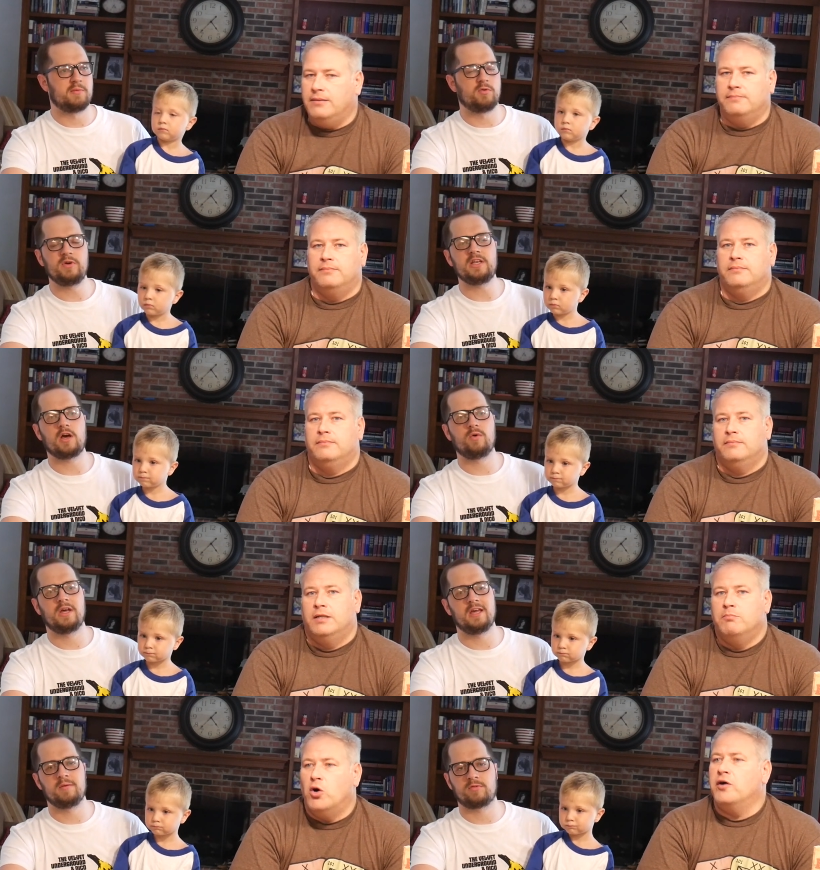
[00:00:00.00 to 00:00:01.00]
Speaker 1: Table. We know
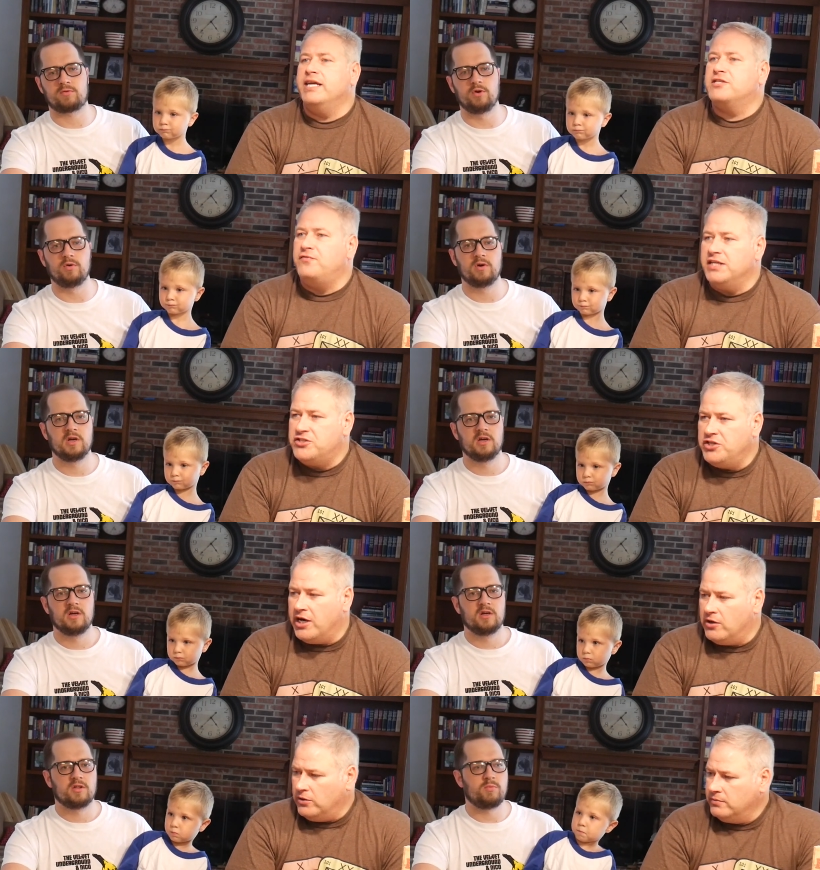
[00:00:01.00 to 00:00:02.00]
him Maurice through,
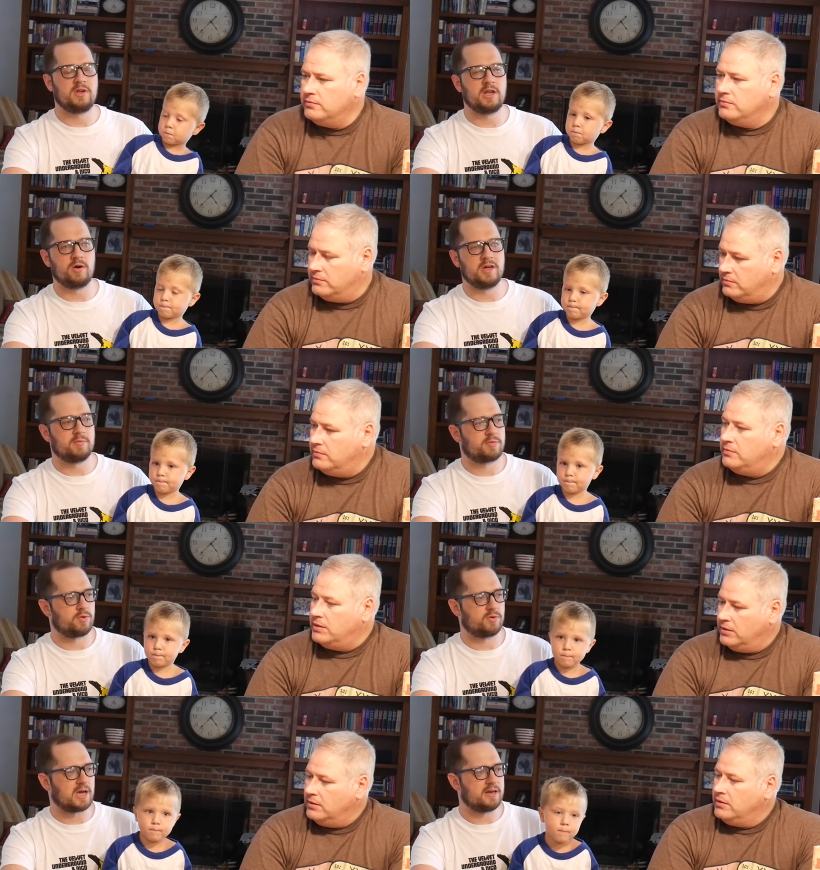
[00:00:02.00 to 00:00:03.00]
Fitzgerald. We know him
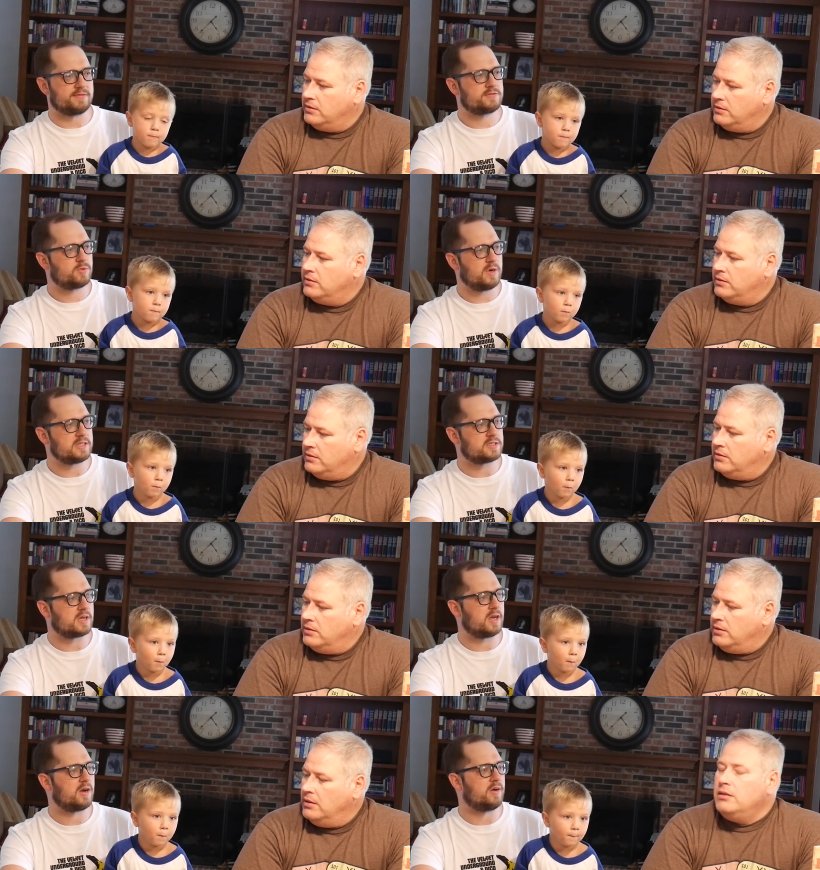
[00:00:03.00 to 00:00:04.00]
through kind of
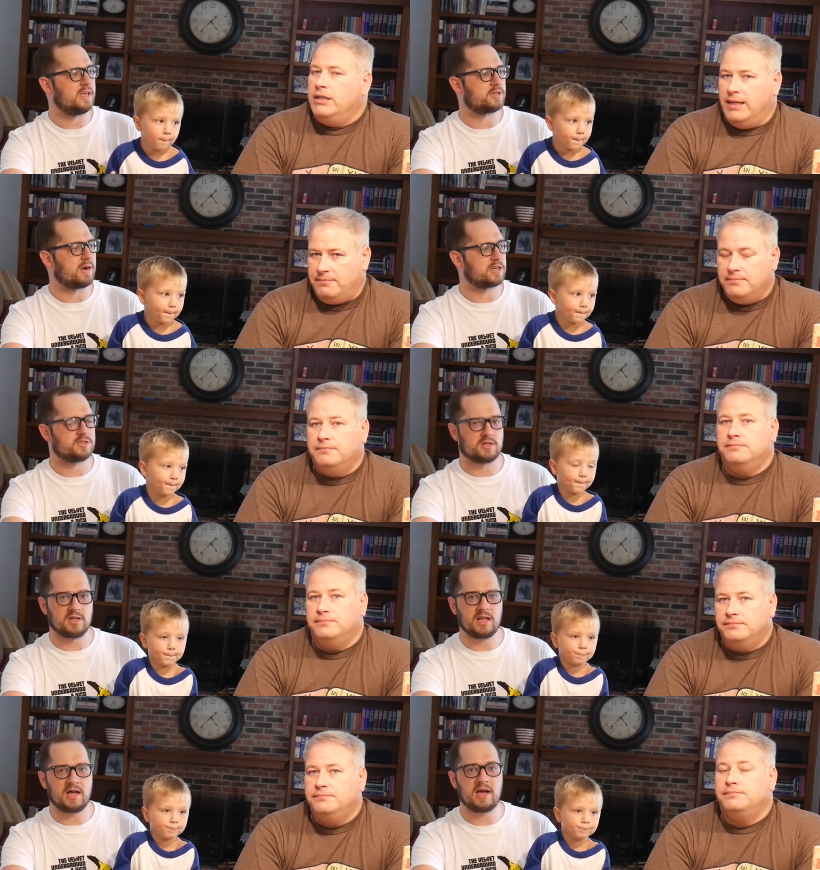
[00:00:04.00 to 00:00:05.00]
Twitter and interactions yep.
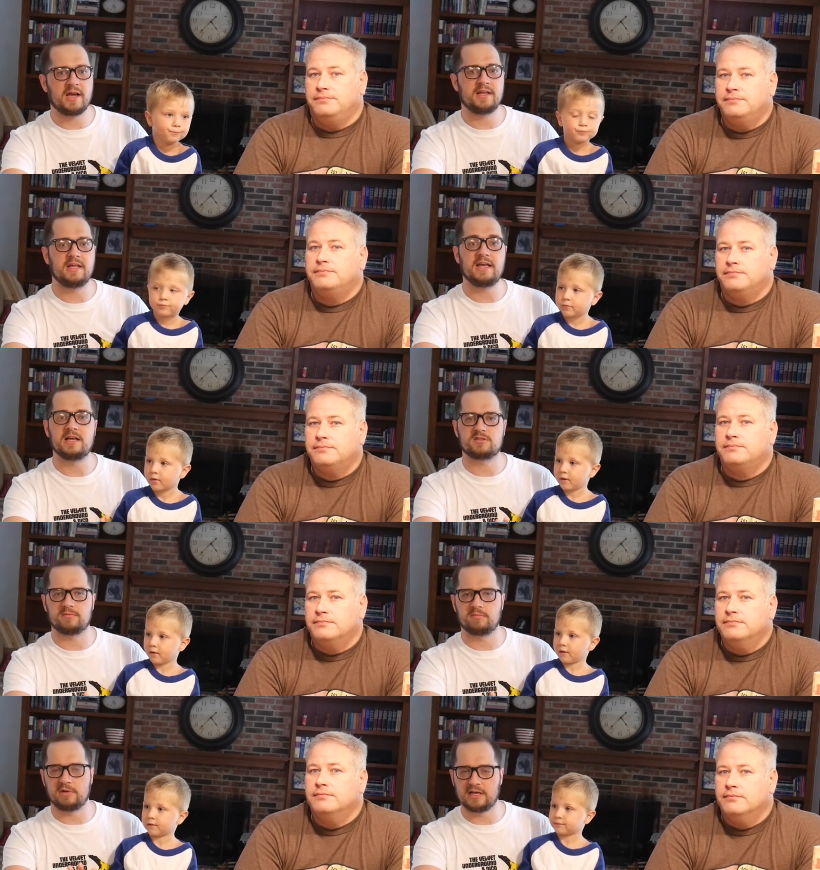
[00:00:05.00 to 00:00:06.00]
online. He has a
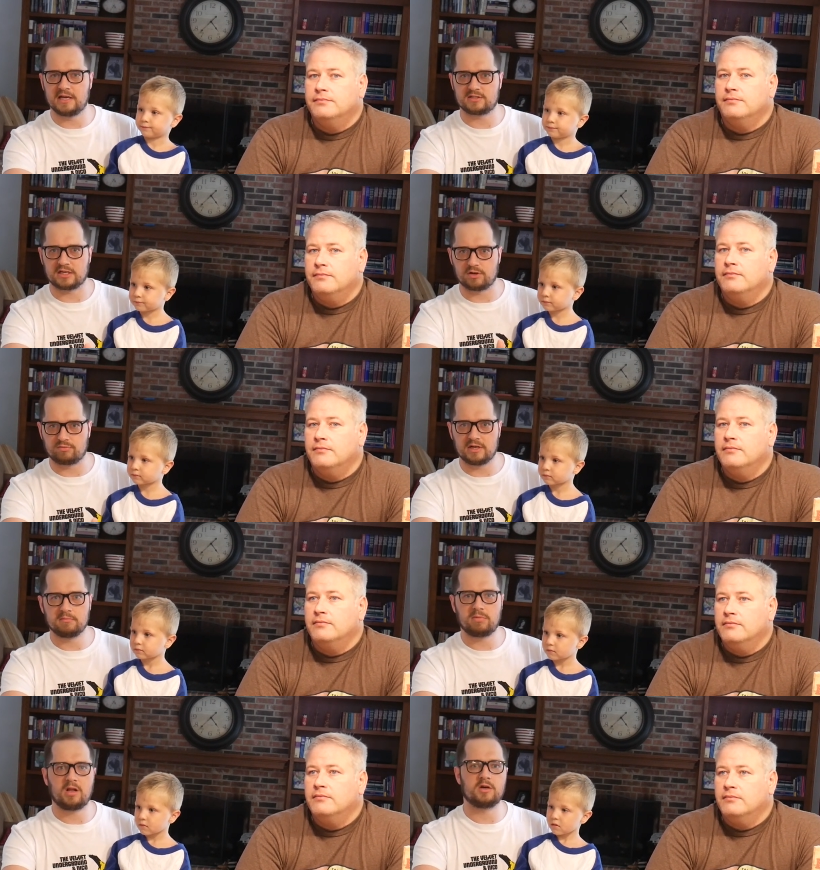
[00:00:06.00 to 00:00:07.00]
he has like a
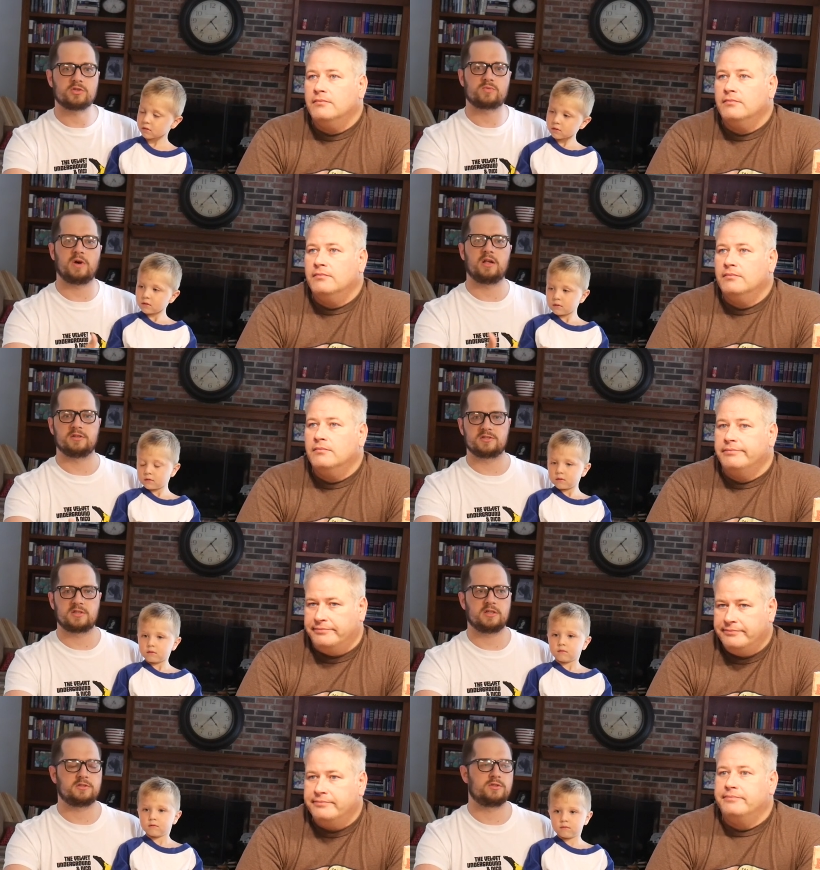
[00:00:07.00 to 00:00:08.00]
written blog as well. I'm
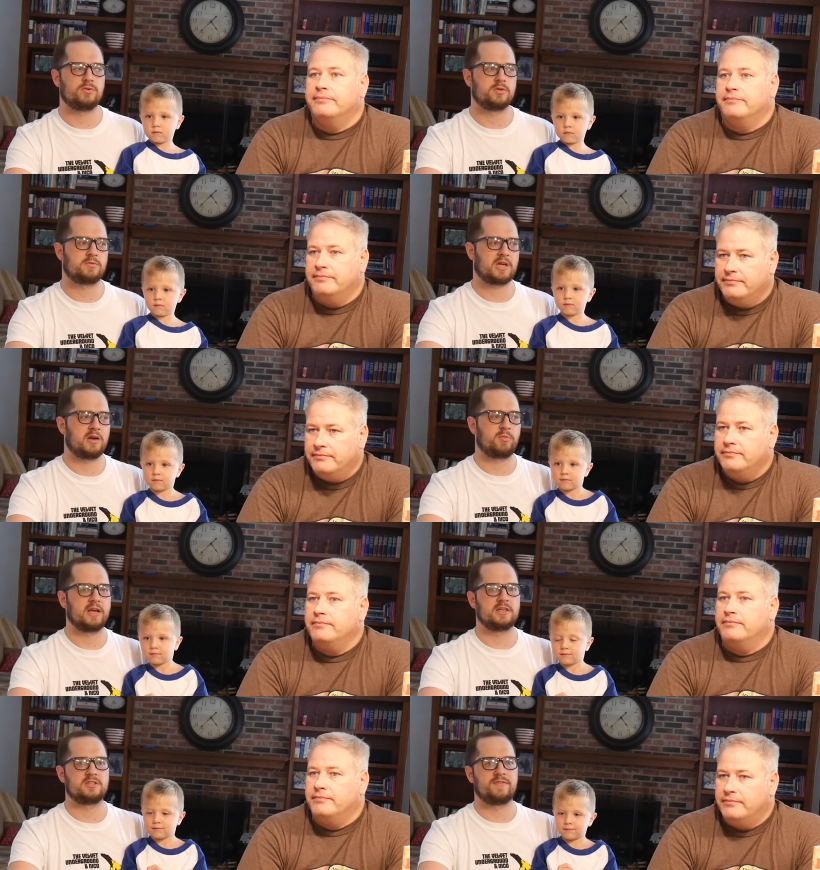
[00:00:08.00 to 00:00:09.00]
just doing kind of
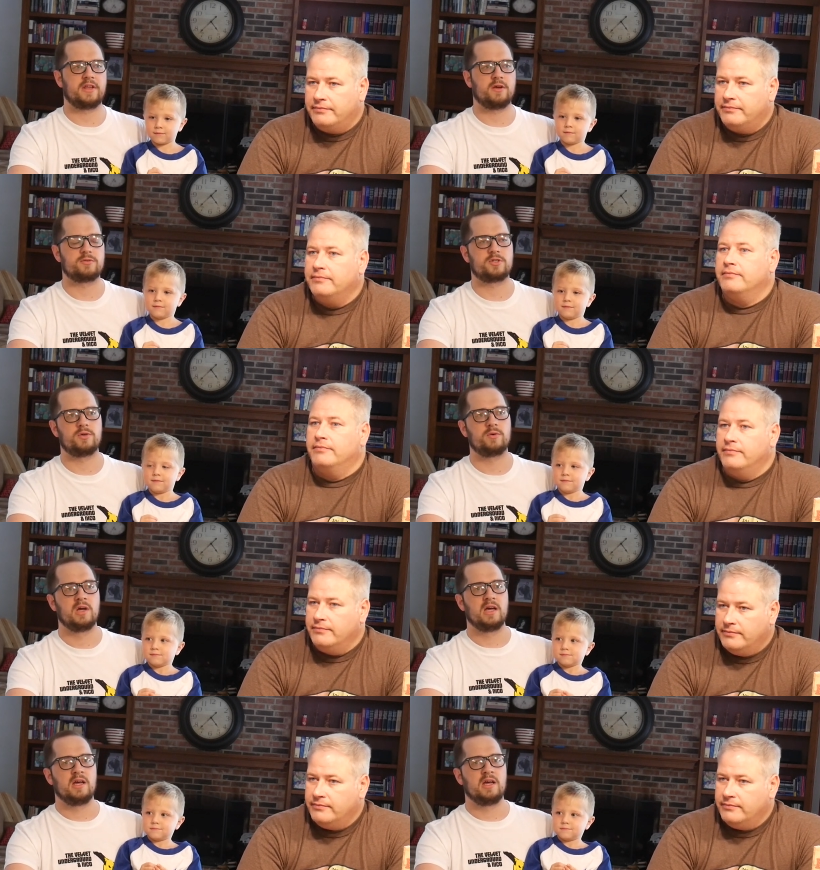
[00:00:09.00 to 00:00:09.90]
breaking into video too.